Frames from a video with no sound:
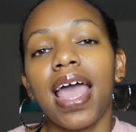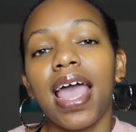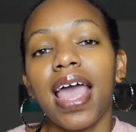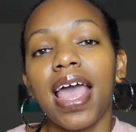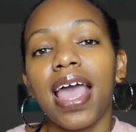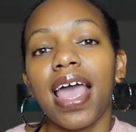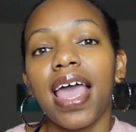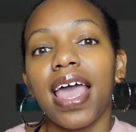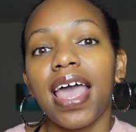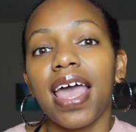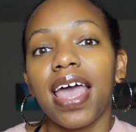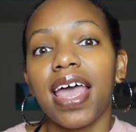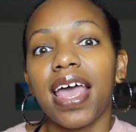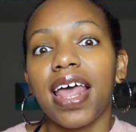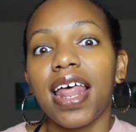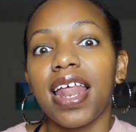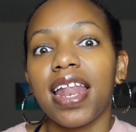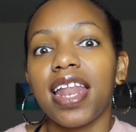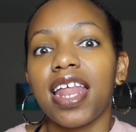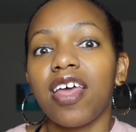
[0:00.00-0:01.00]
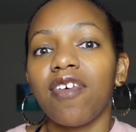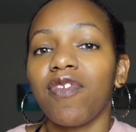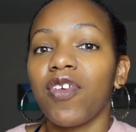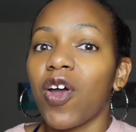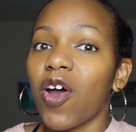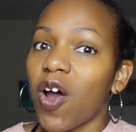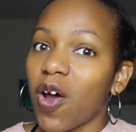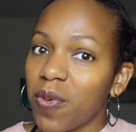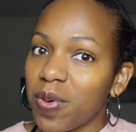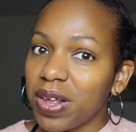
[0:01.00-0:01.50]
And if
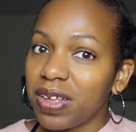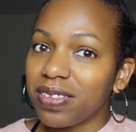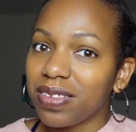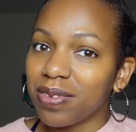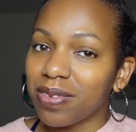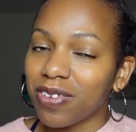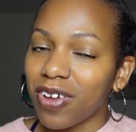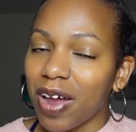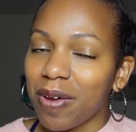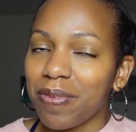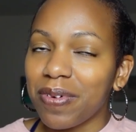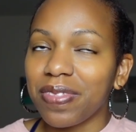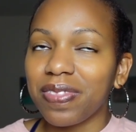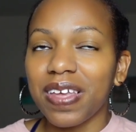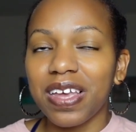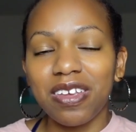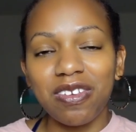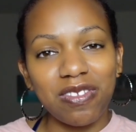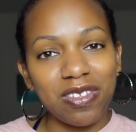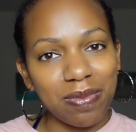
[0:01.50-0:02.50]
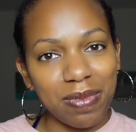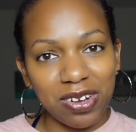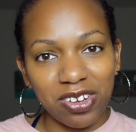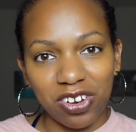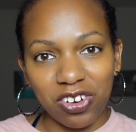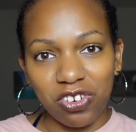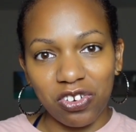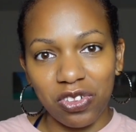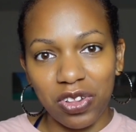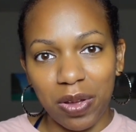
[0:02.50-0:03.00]
you're already a subscriber, thank you so much. I
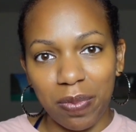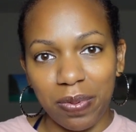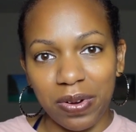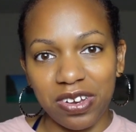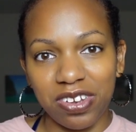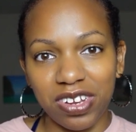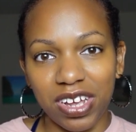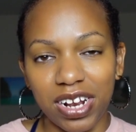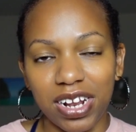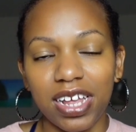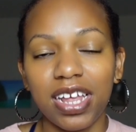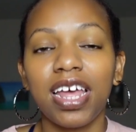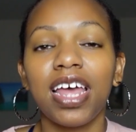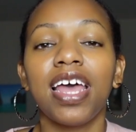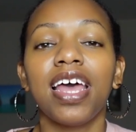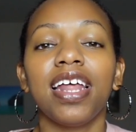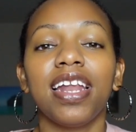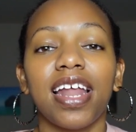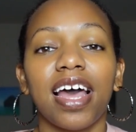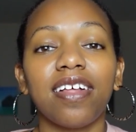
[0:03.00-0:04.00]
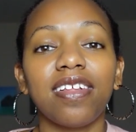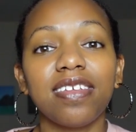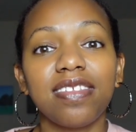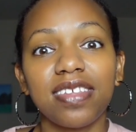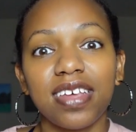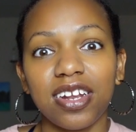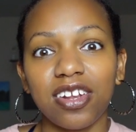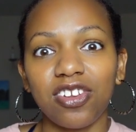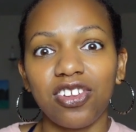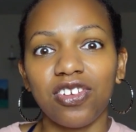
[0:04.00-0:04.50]
truly appreciate it. Now let's
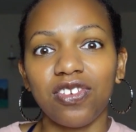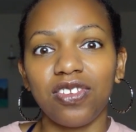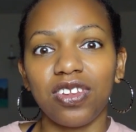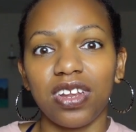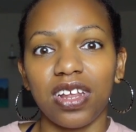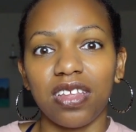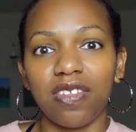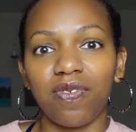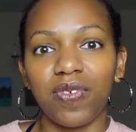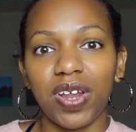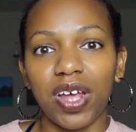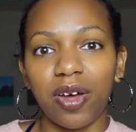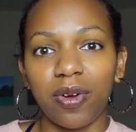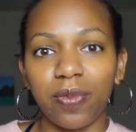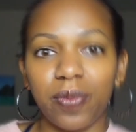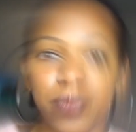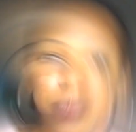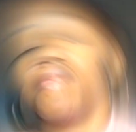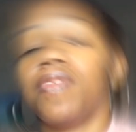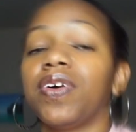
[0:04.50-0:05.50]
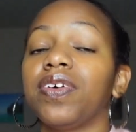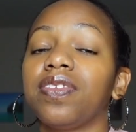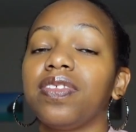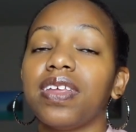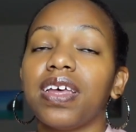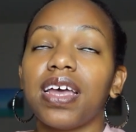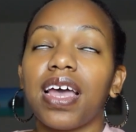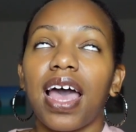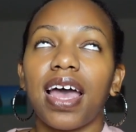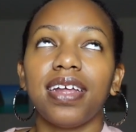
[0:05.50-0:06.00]
get into today's video. First
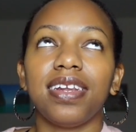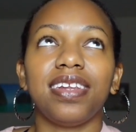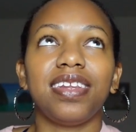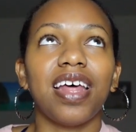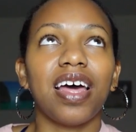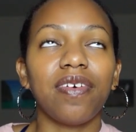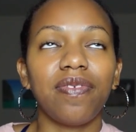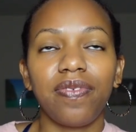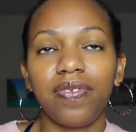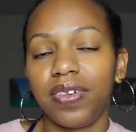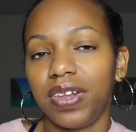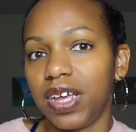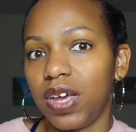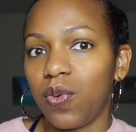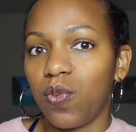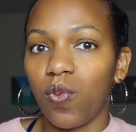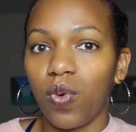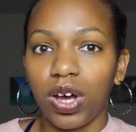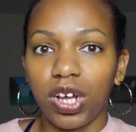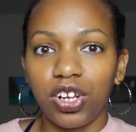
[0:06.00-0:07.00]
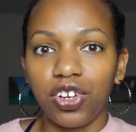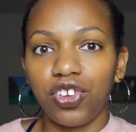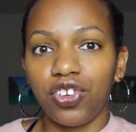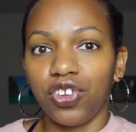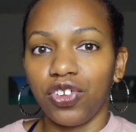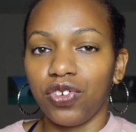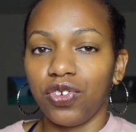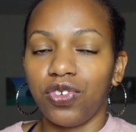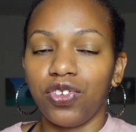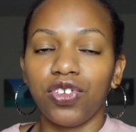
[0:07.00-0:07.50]
thing I definitely want
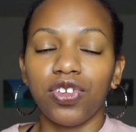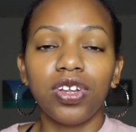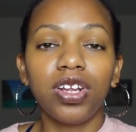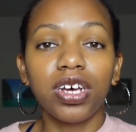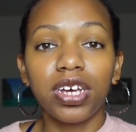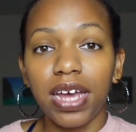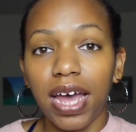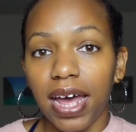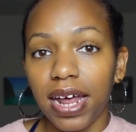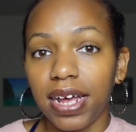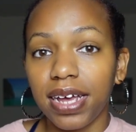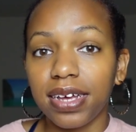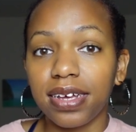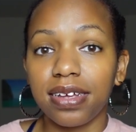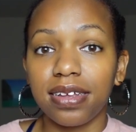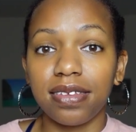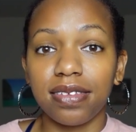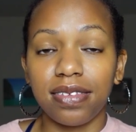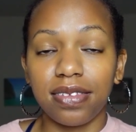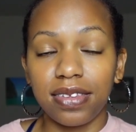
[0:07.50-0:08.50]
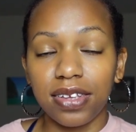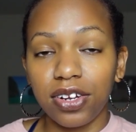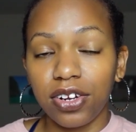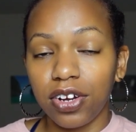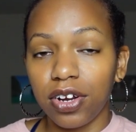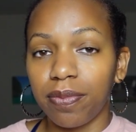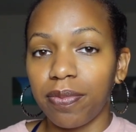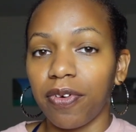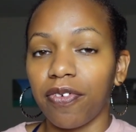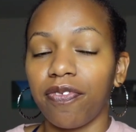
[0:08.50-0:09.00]
you to look at and
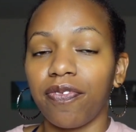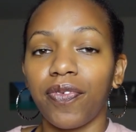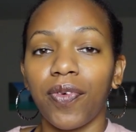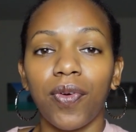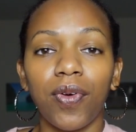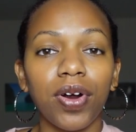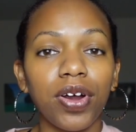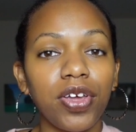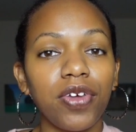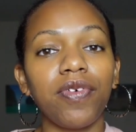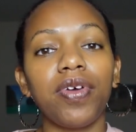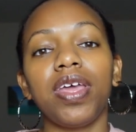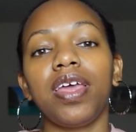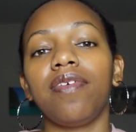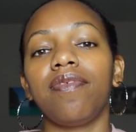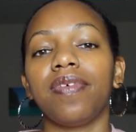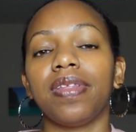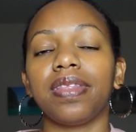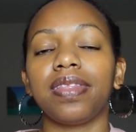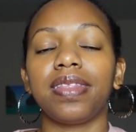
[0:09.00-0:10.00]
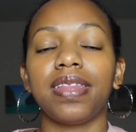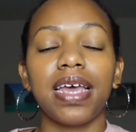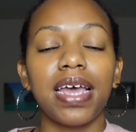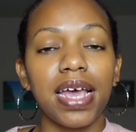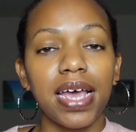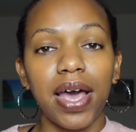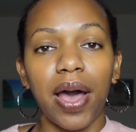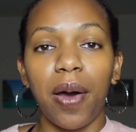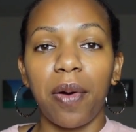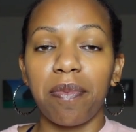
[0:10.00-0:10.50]
consider before you even
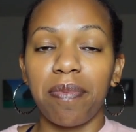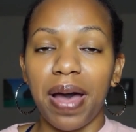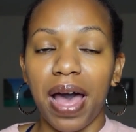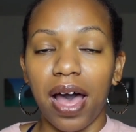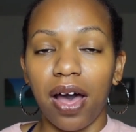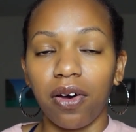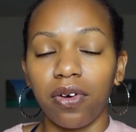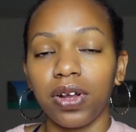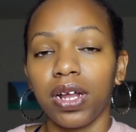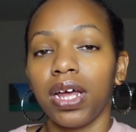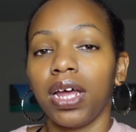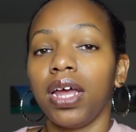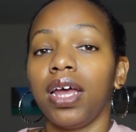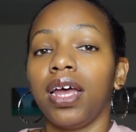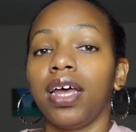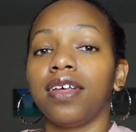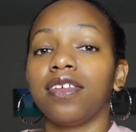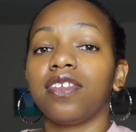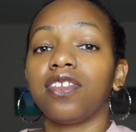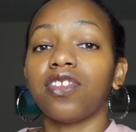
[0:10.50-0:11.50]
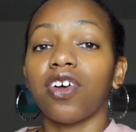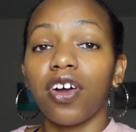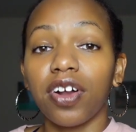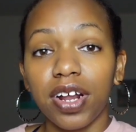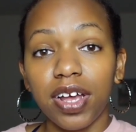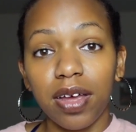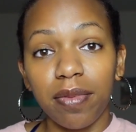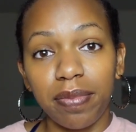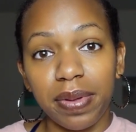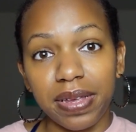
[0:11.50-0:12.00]
think about
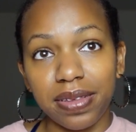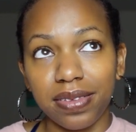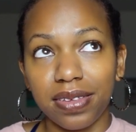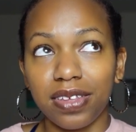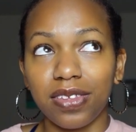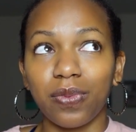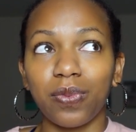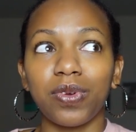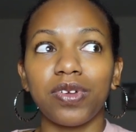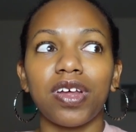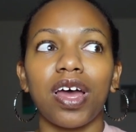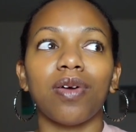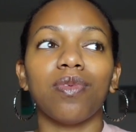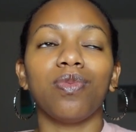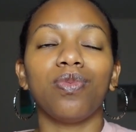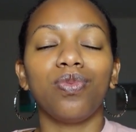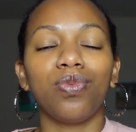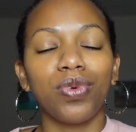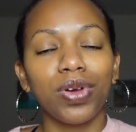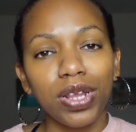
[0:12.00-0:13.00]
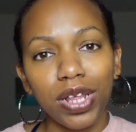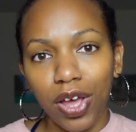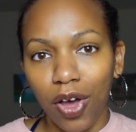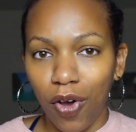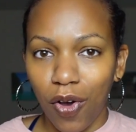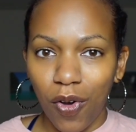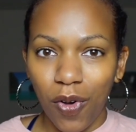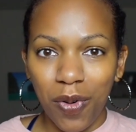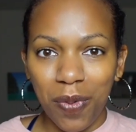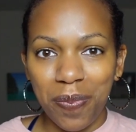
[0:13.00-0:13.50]
starting a business, which I really
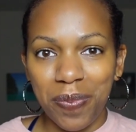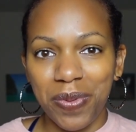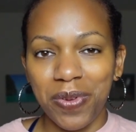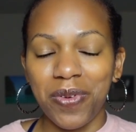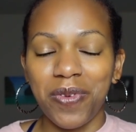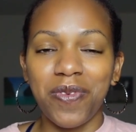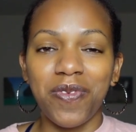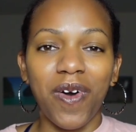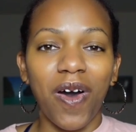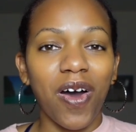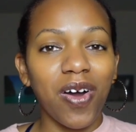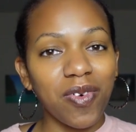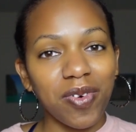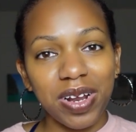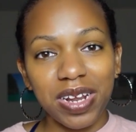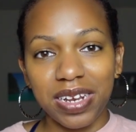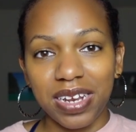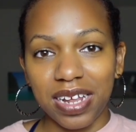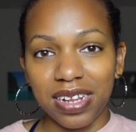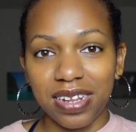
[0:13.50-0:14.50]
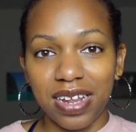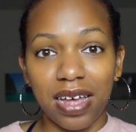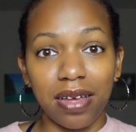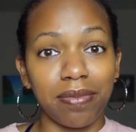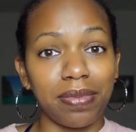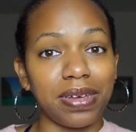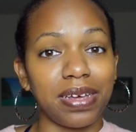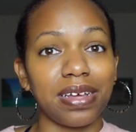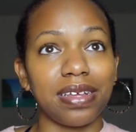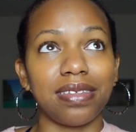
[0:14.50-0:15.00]
hope you've already done
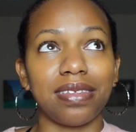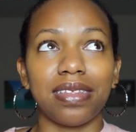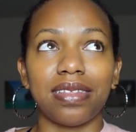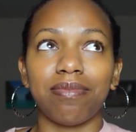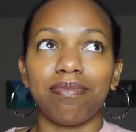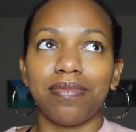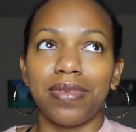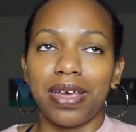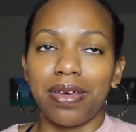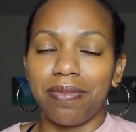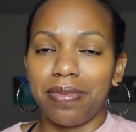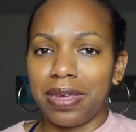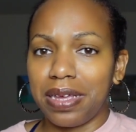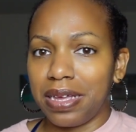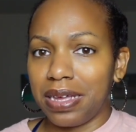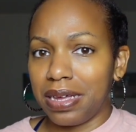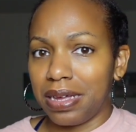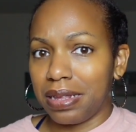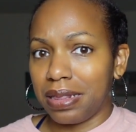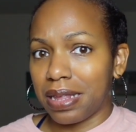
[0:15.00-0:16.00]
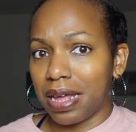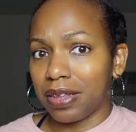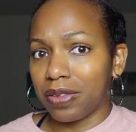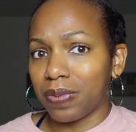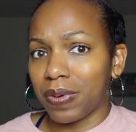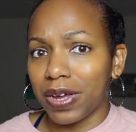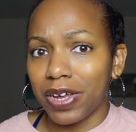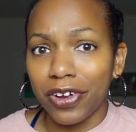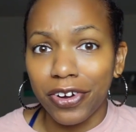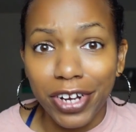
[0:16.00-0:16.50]
that because maybe that's
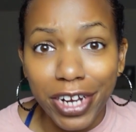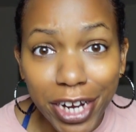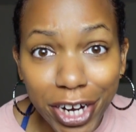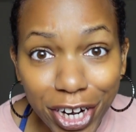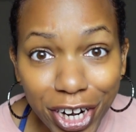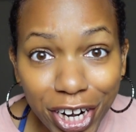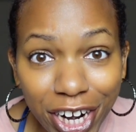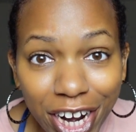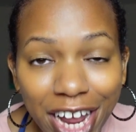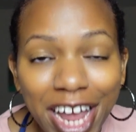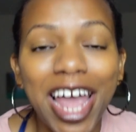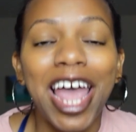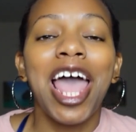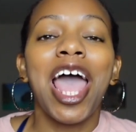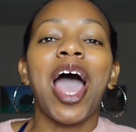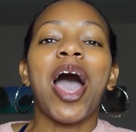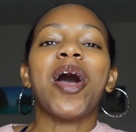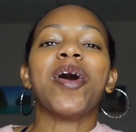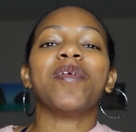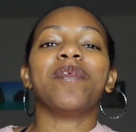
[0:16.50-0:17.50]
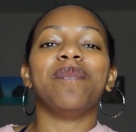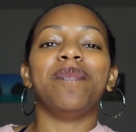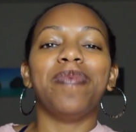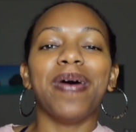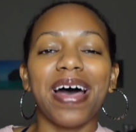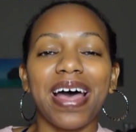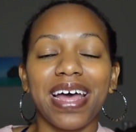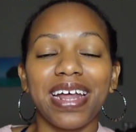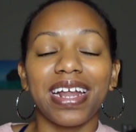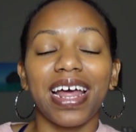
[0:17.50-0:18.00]
why you're here.
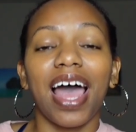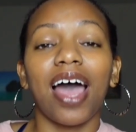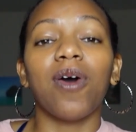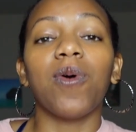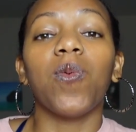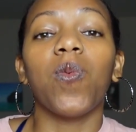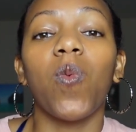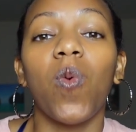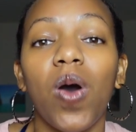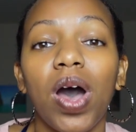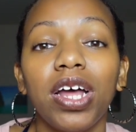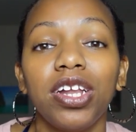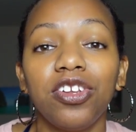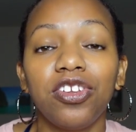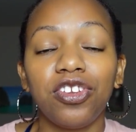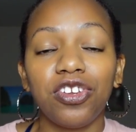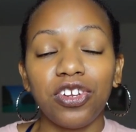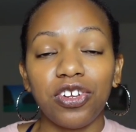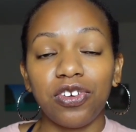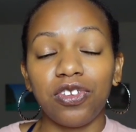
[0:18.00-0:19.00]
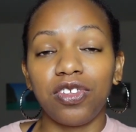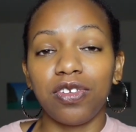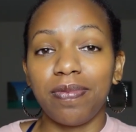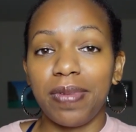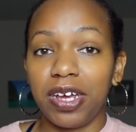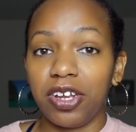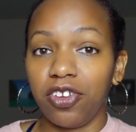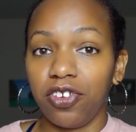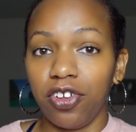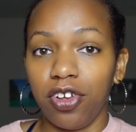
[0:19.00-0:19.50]
But I want you to
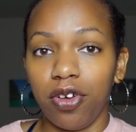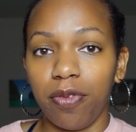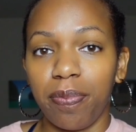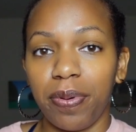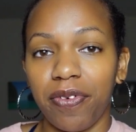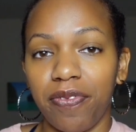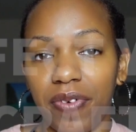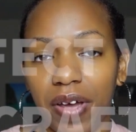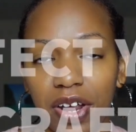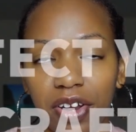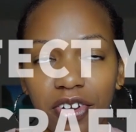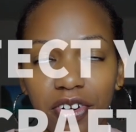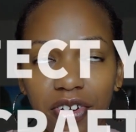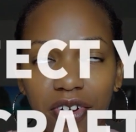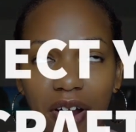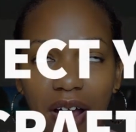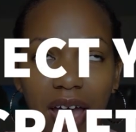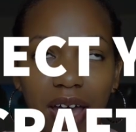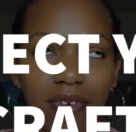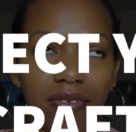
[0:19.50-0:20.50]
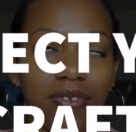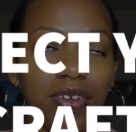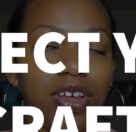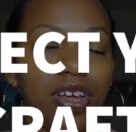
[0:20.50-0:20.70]
make sure you perfect your craft.